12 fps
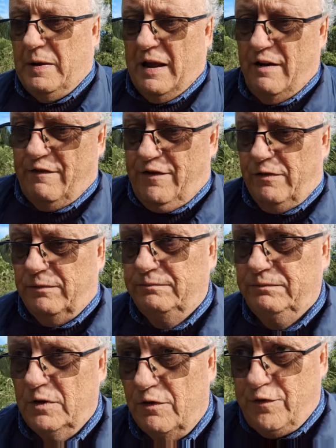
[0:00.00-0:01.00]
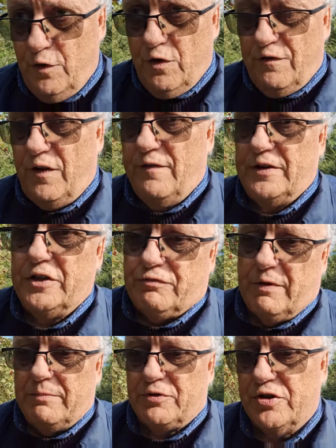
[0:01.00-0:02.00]
have 4 or 5
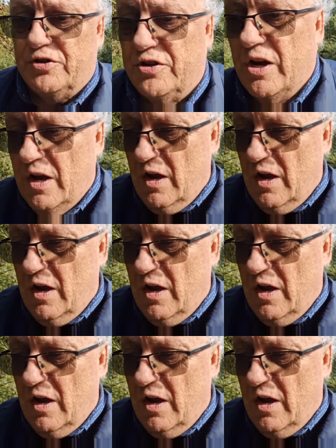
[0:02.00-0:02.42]
interruptions